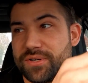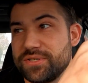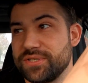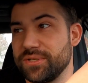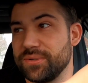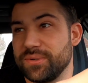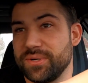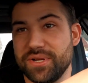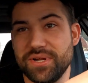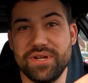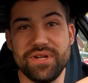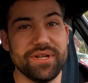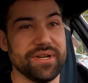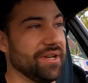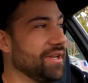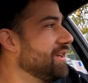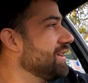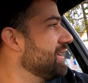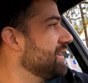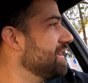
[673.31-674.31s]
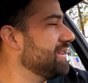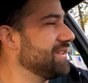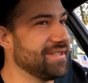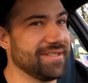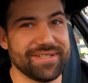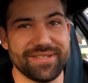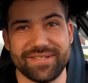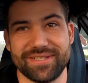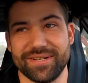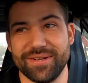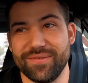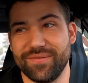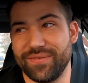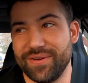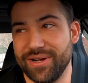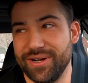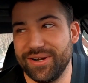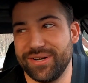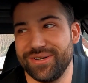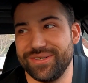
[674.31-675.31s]
So good.
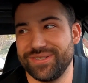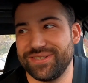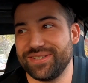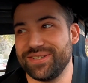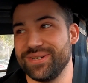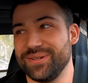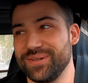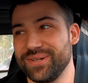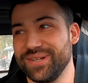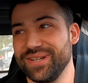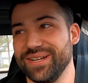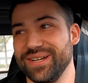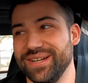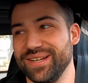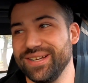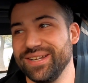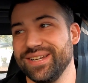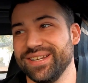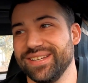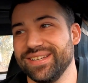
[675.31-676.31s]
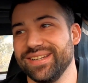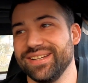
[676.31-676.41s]
So far, so good.